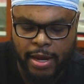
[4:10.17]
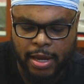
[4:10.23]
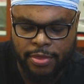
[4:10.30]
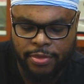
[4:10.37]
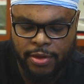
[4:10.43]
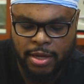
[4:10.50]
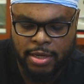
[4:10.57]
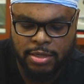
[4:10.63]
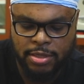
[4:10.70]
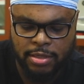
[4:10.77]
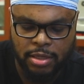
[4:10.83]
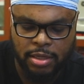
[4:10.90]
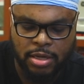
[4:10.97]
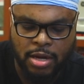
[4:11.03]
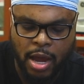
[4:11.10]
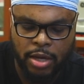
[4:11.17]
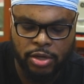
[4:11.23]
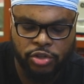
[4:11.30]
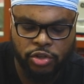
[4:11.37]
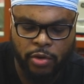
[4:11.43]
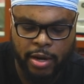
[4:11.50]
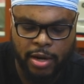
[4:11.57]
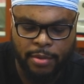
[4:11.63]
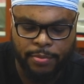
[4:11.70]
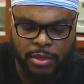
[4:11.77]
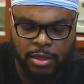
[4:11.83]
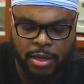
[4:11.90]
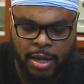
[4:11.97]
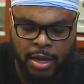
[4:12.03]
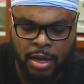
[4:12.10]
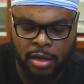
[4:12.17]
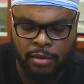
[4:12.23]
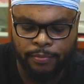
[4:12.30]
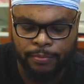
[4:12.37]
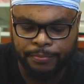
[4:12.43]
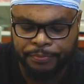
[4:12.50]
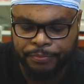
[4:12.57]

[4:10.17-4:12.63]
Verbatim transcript: like this, not straight up and down.